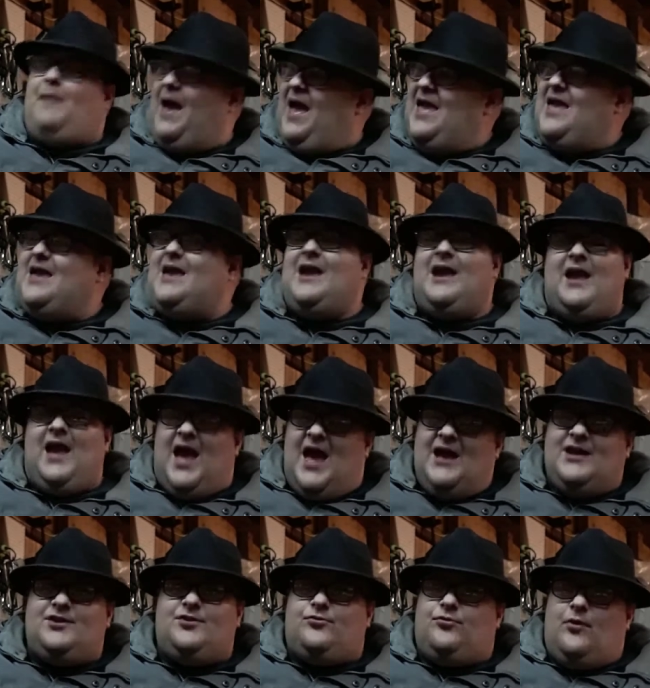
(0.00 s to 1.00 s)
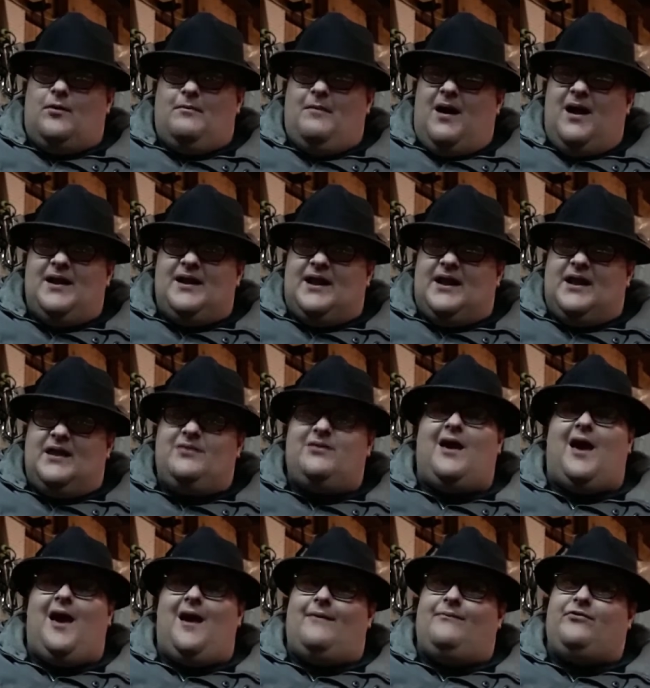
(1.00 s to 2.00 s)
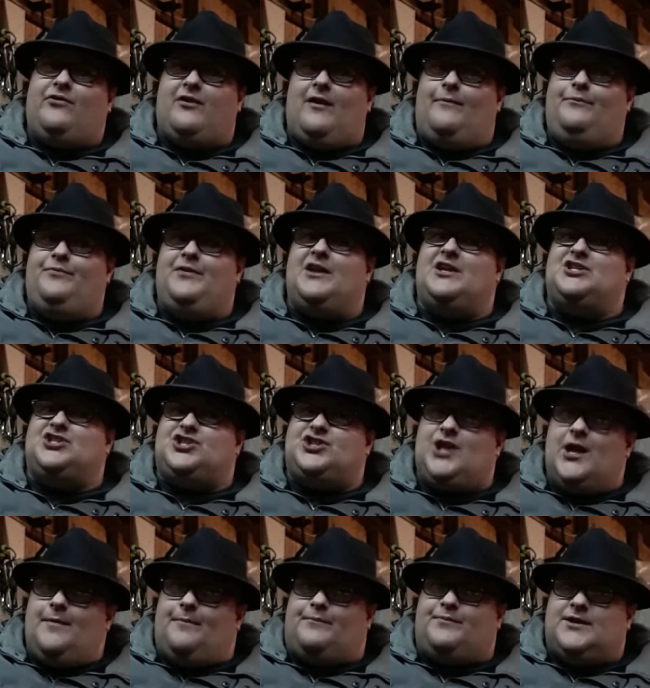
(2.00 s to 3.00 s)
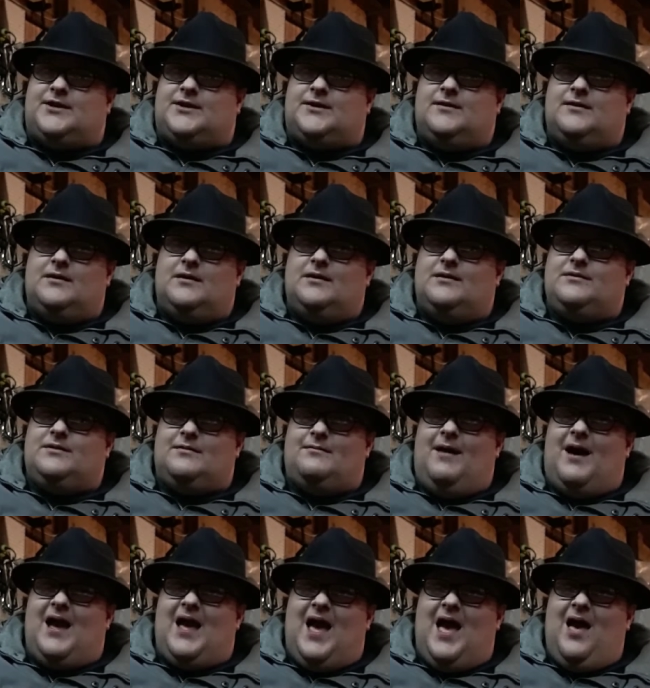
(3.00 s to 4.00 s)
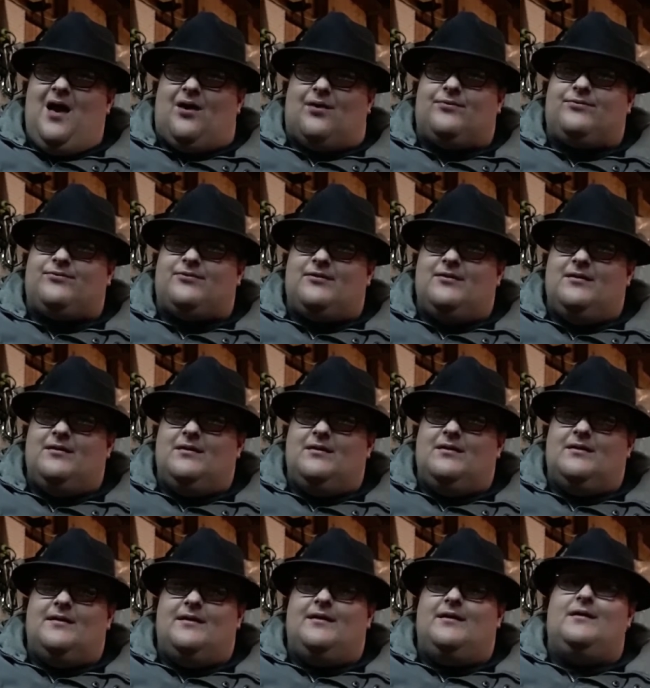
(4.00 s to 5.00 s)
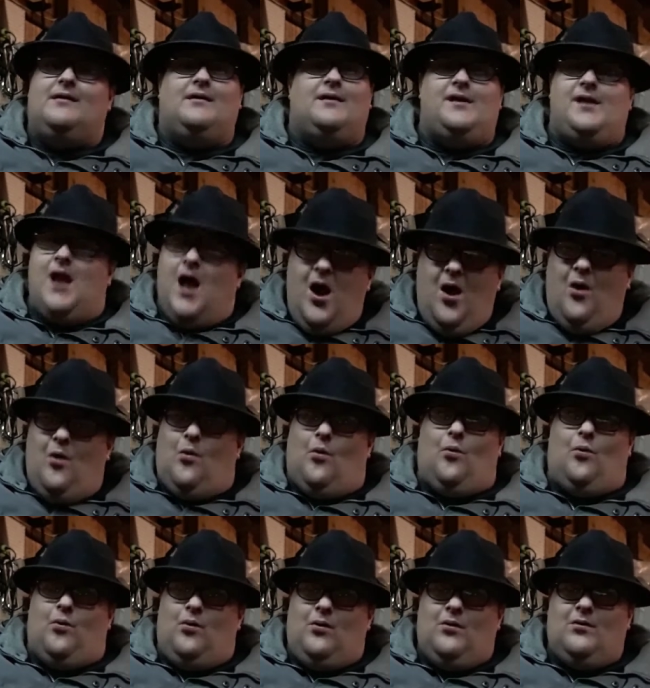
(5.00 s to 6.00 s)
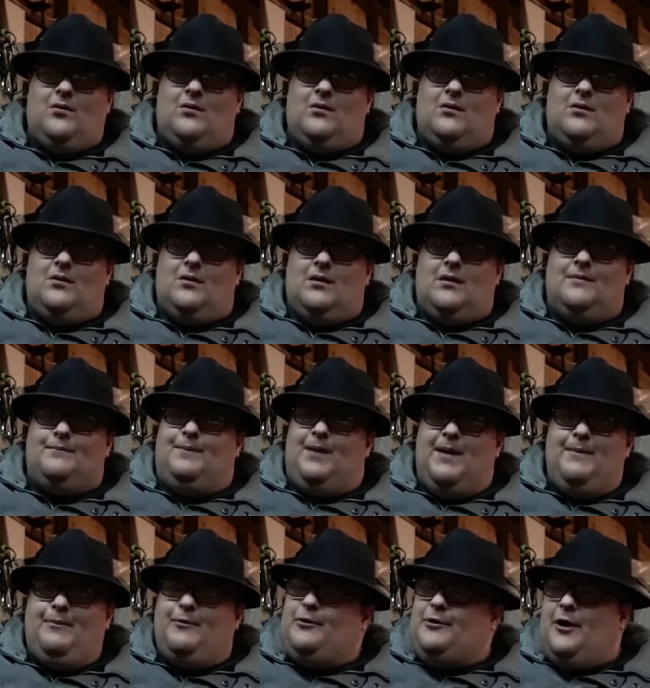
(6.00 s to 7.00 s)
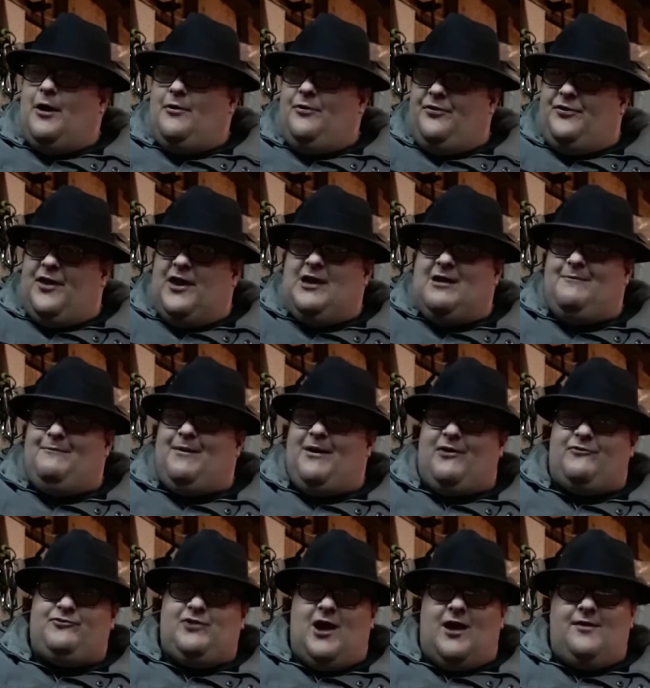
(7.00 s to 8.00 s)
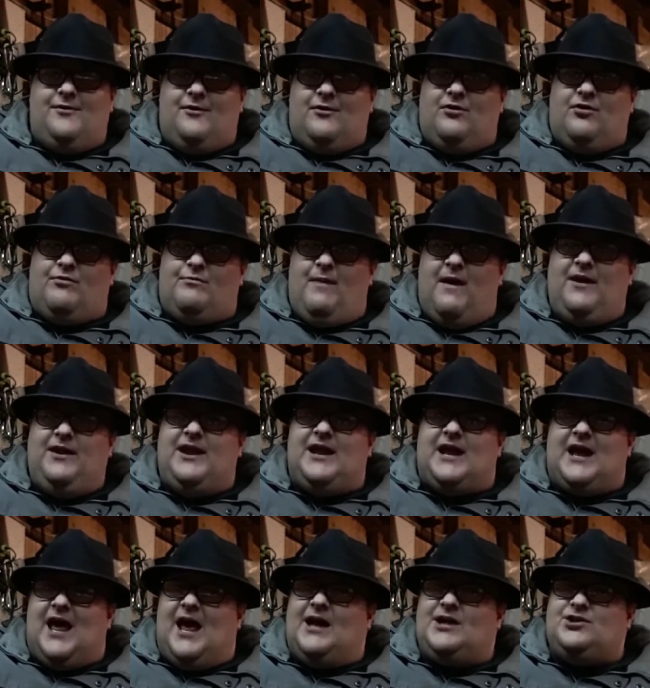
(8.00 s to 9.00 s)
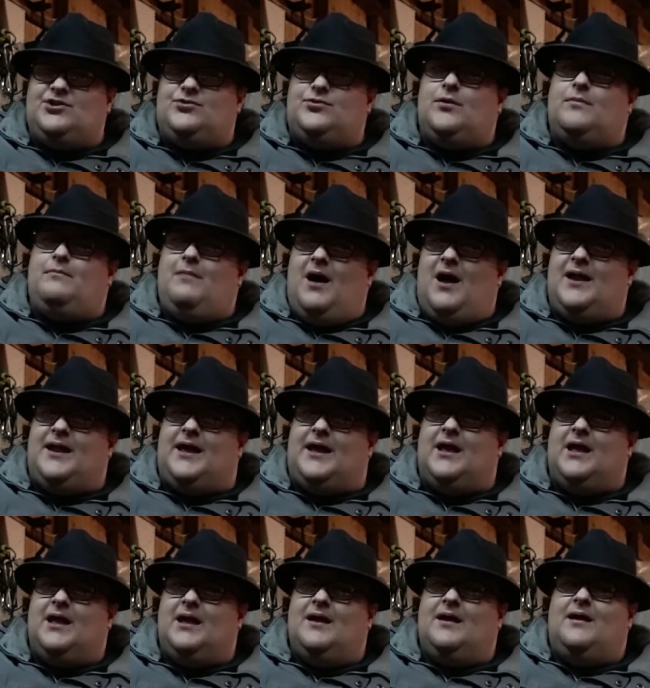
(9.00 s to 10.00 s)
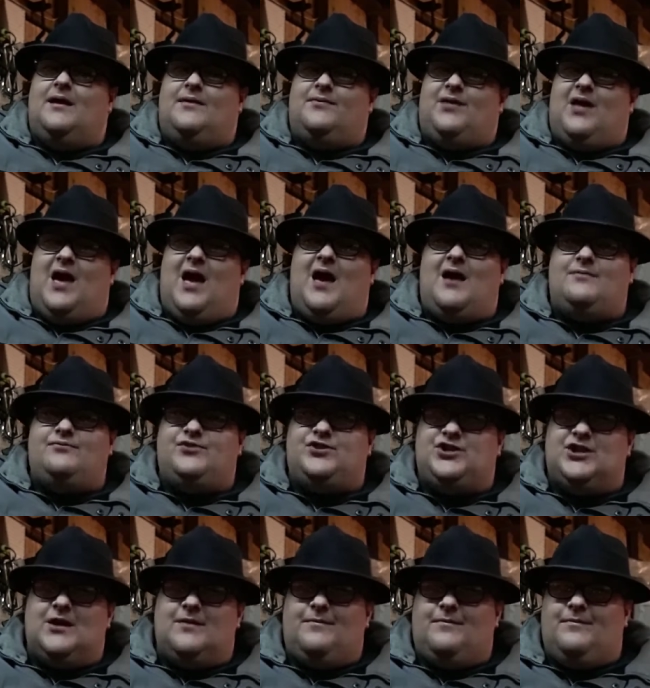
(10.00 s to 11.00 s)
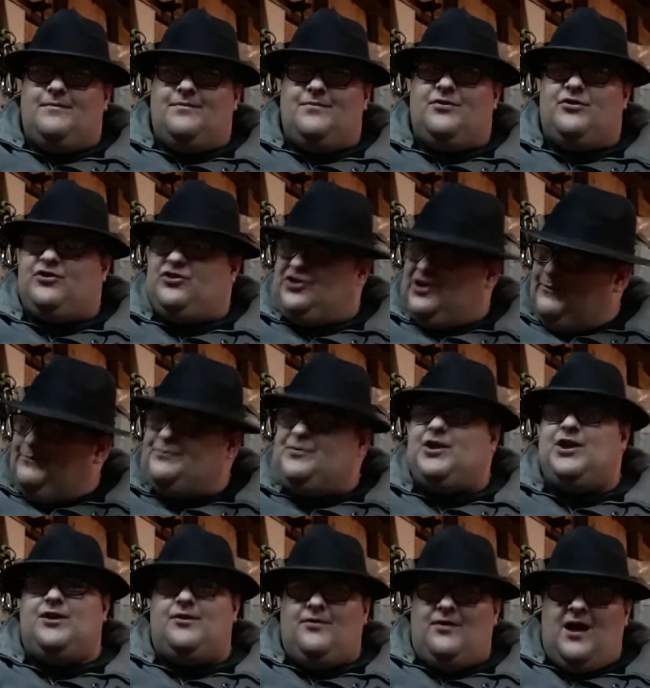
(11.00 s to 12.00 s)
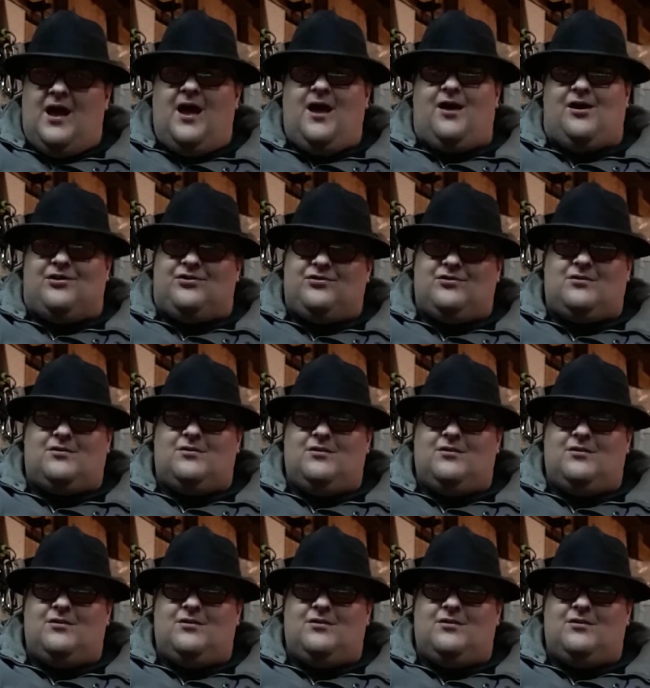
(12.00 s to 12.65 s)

paying extra money to have something shipped to my house. No. People don't think about that. They're spending extra money to have ship shipped to your house.